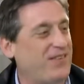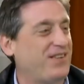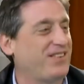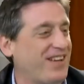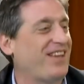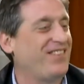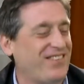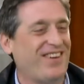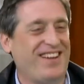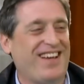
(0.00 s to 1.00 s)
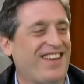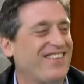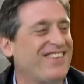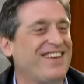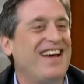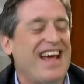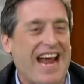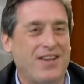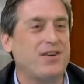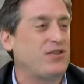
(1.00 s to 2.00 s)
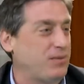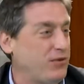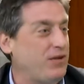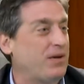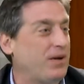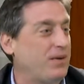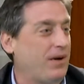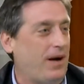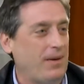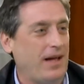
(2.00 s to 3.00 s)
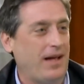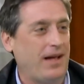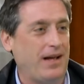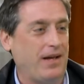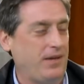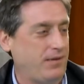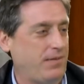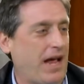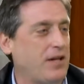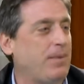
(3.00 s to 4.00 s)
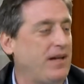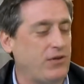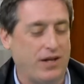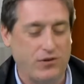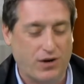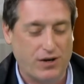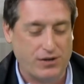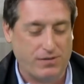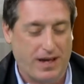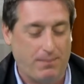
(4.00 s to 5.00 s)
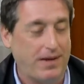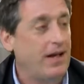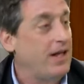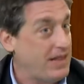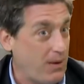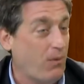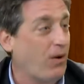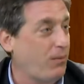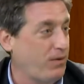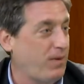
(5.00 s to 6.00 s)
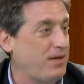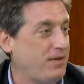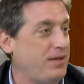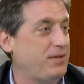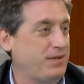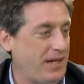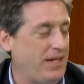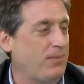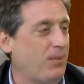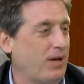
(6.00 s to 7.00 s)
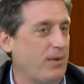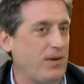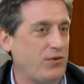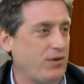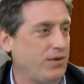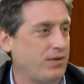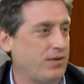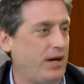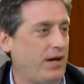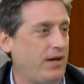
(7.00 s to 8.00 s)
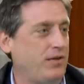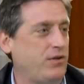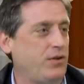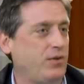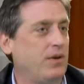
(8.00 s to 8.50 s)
Sullivan's one of the other ones, and Sergeant Ruggiero has been in charge of that. But they work with residents and the Board of Commissioners to